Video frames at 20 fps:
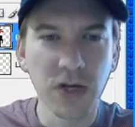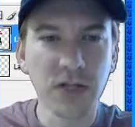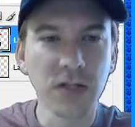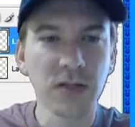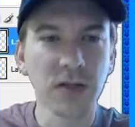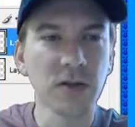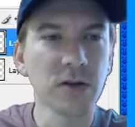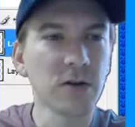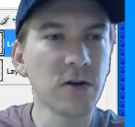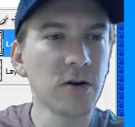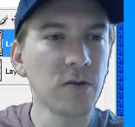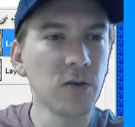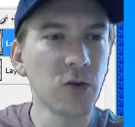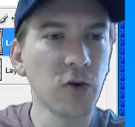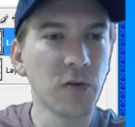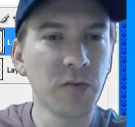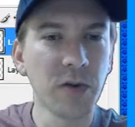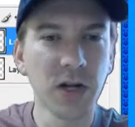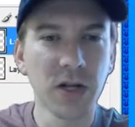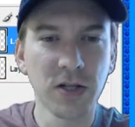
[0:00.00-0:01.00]
on the
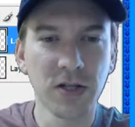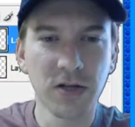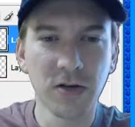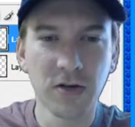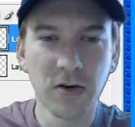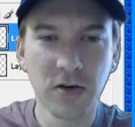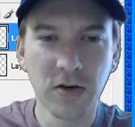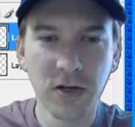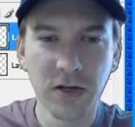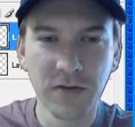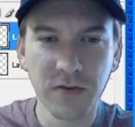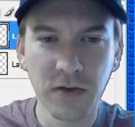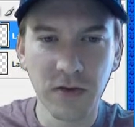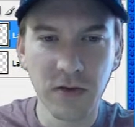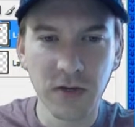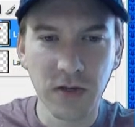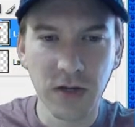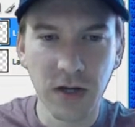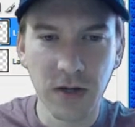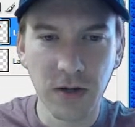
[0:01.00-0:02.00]
Commodore palette are. I'll have to
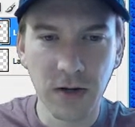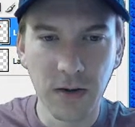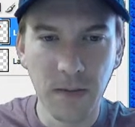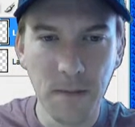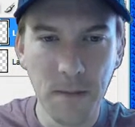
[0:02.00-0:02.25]
look that up.